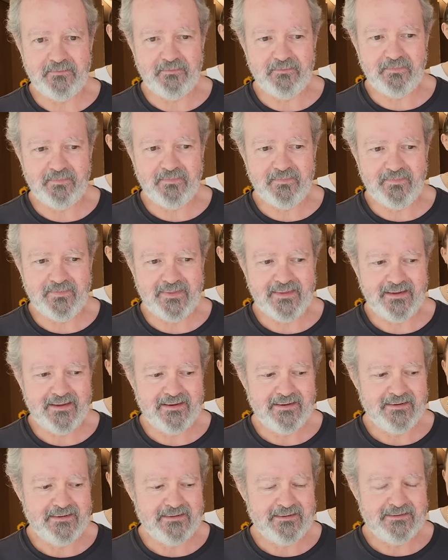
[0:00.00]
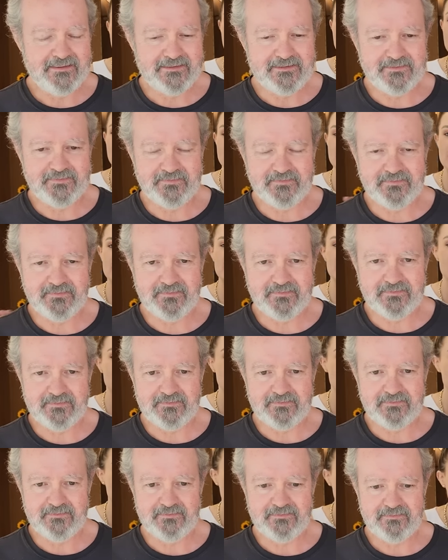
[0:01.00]

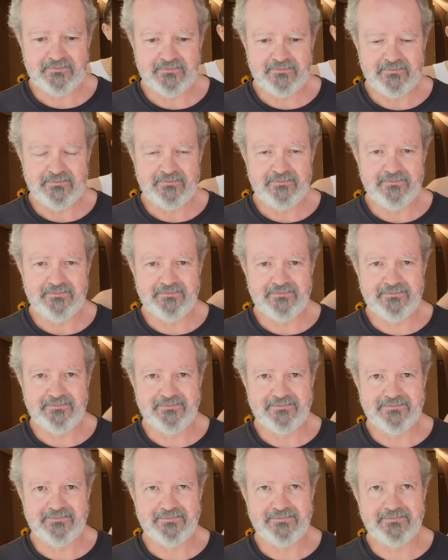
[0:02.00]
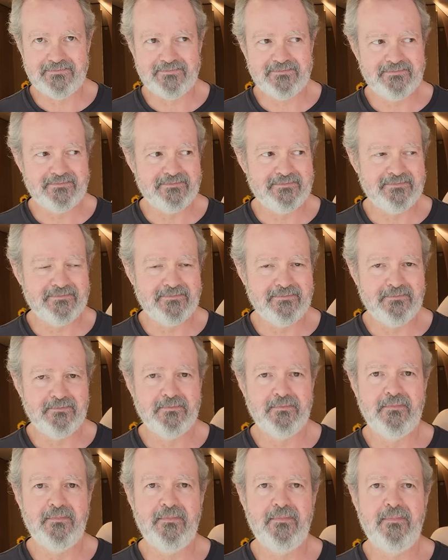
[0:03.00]

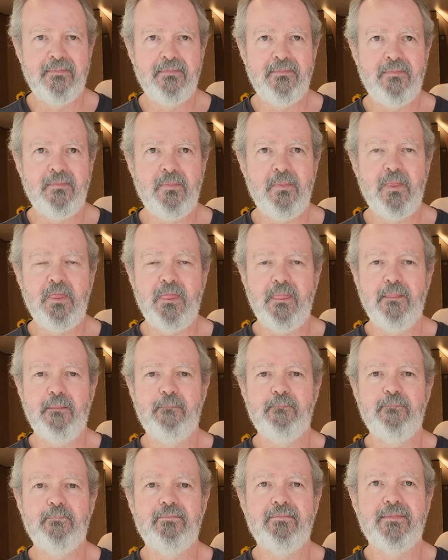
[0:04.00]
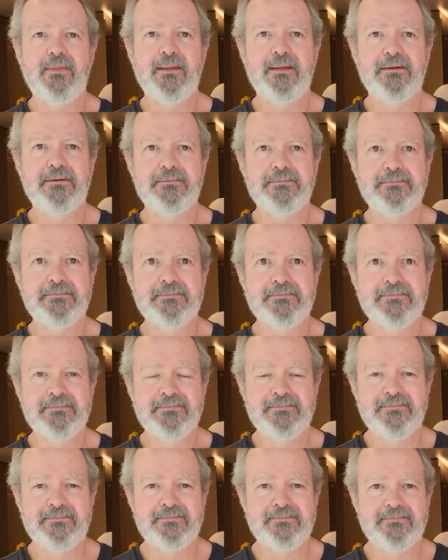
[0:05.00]

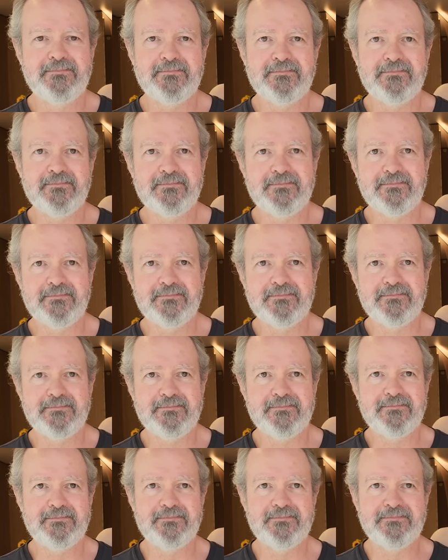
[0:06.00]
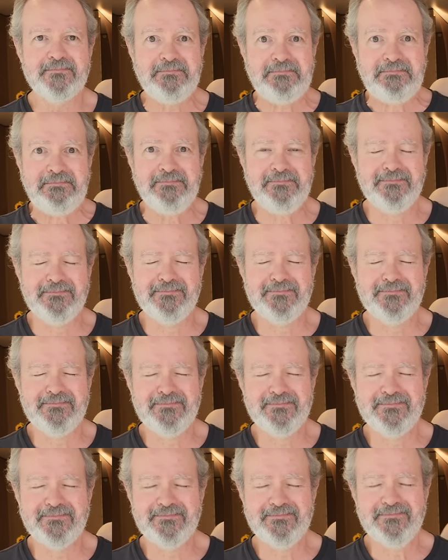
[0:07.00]
This person isn't speaking.